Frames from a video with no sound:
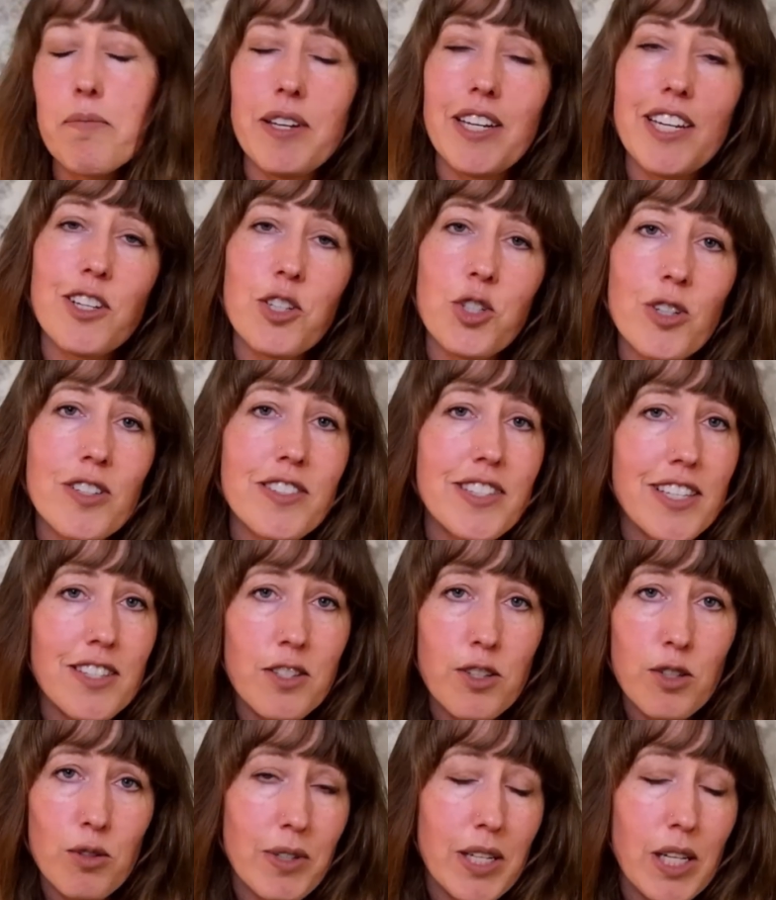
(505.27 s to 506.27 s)
making sure it's easy
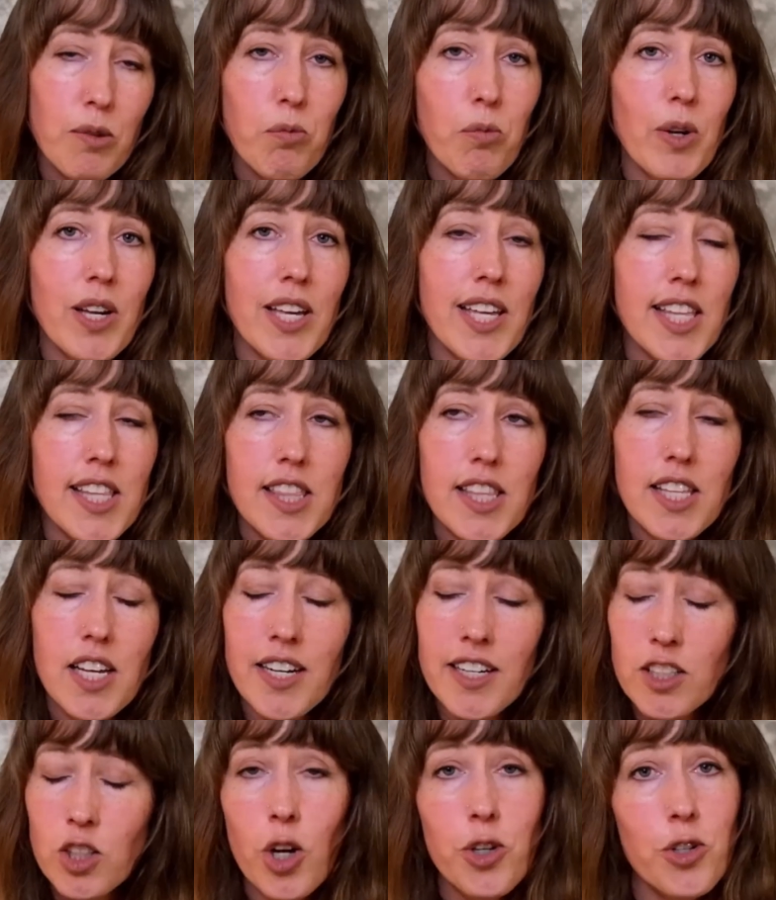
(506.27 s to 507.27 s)
to read with
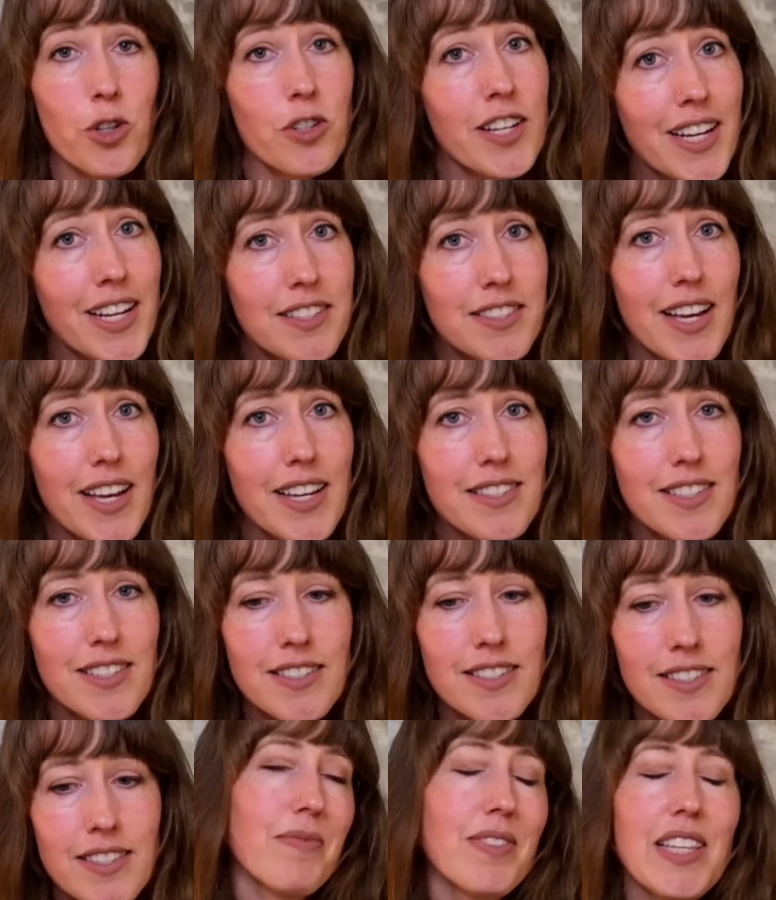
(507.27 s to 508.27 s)
larger text
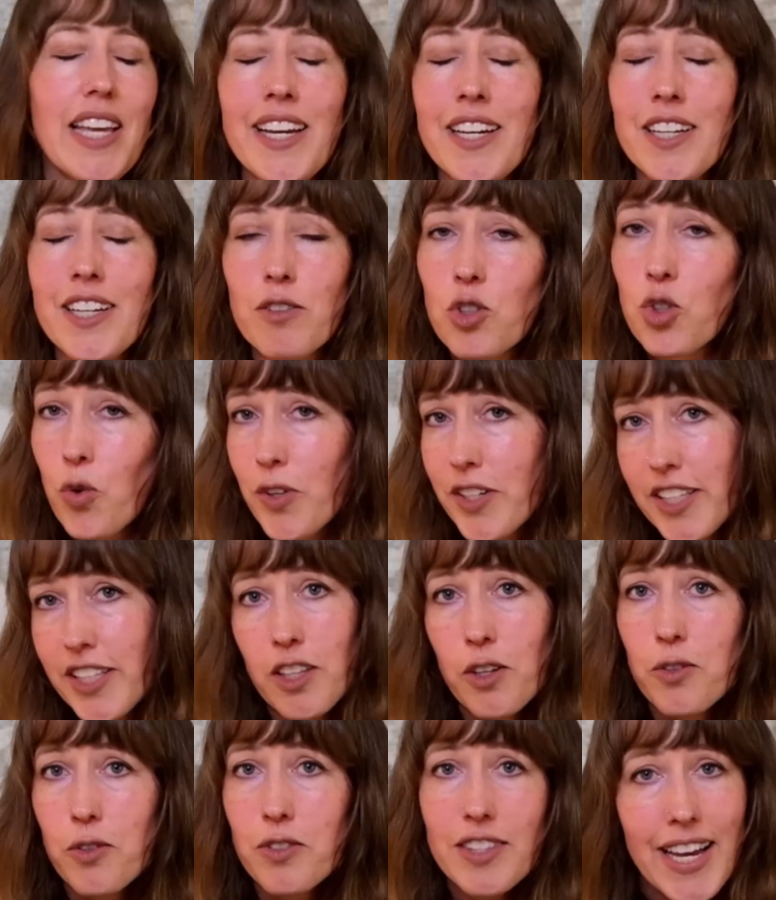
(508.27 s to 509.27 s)
sizes and shortening
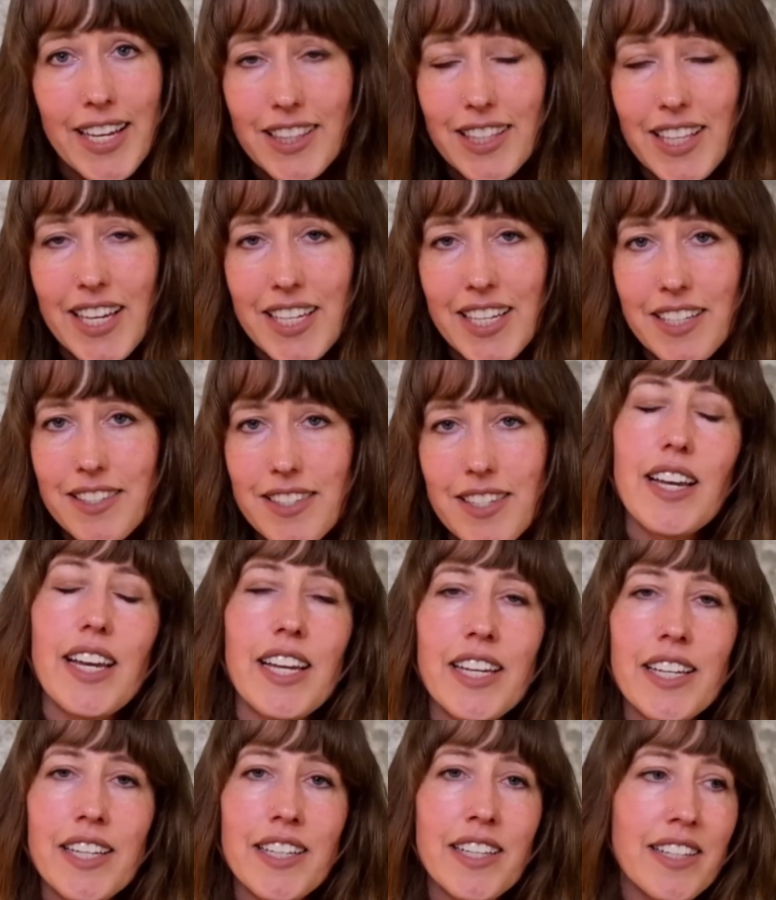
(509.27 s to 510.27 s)
those line lengths
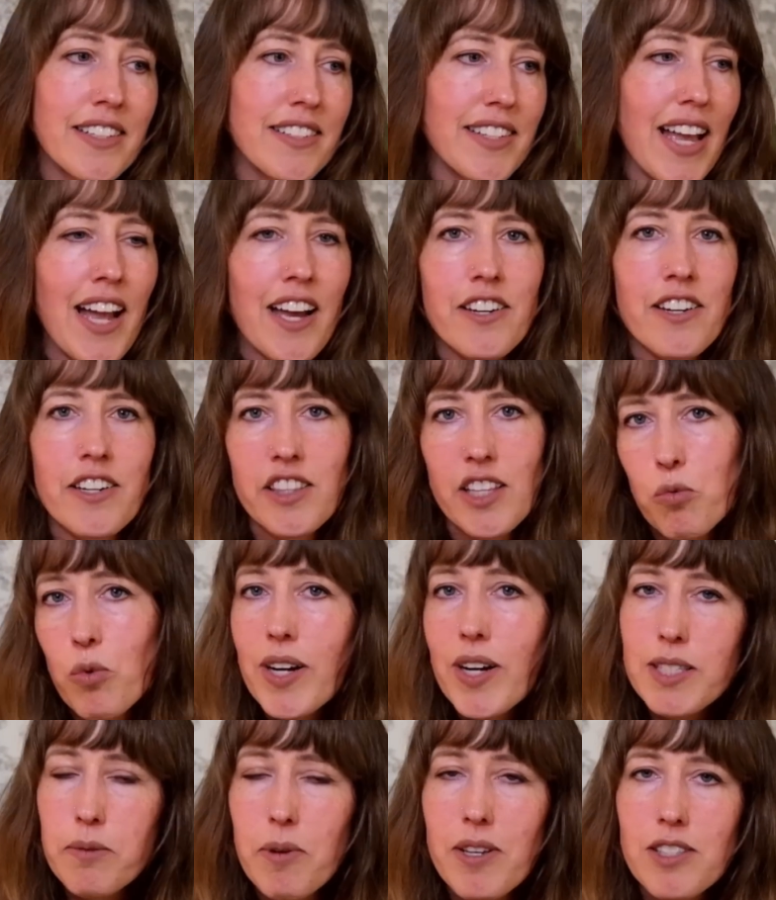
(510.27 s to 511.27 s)
and adding that
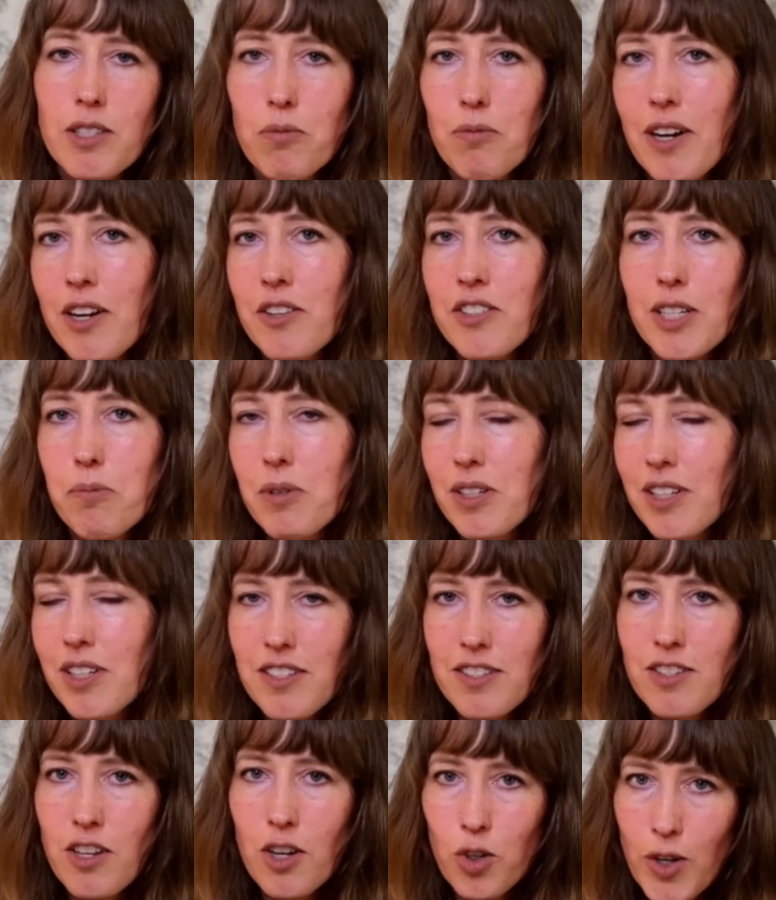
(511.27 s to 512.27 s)
white space around it because
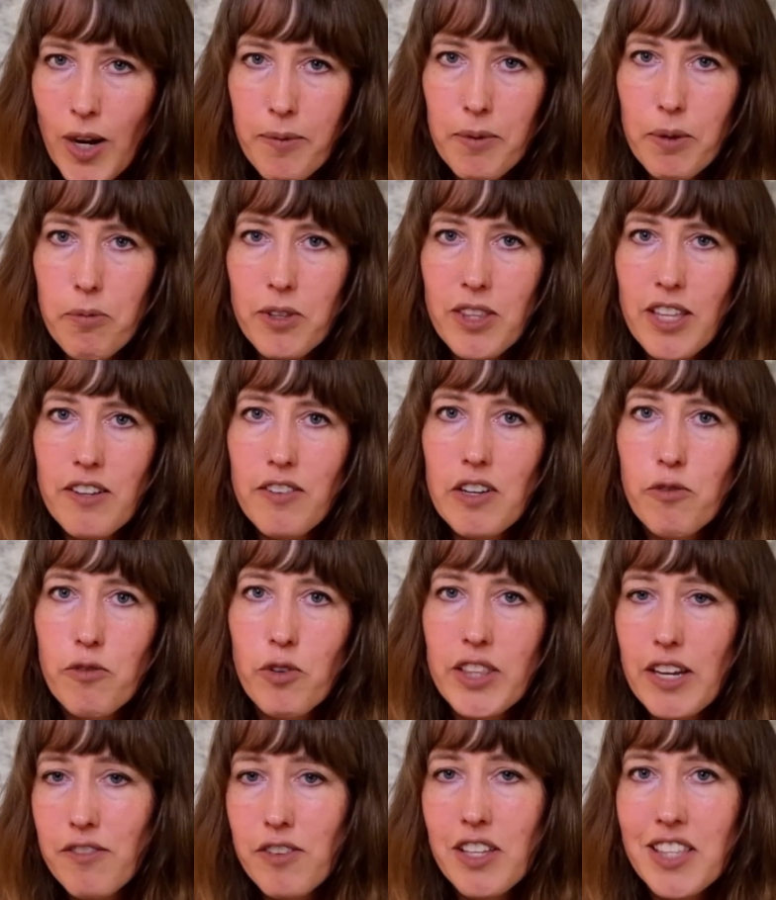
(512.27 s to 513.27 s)
it's not crammed up with
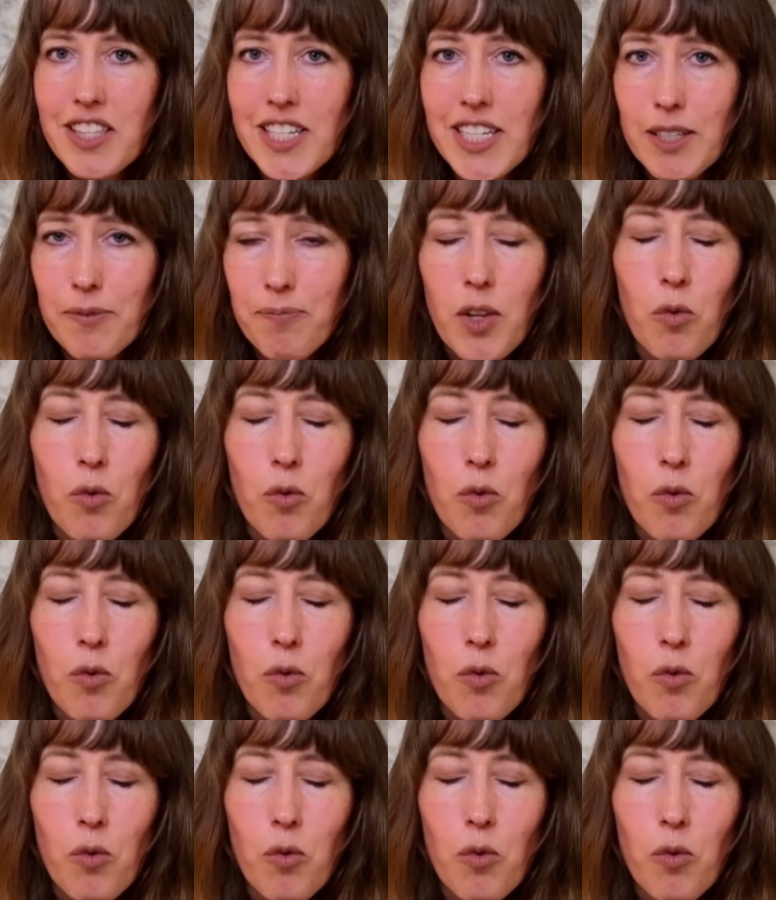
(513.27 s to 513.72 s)
everything,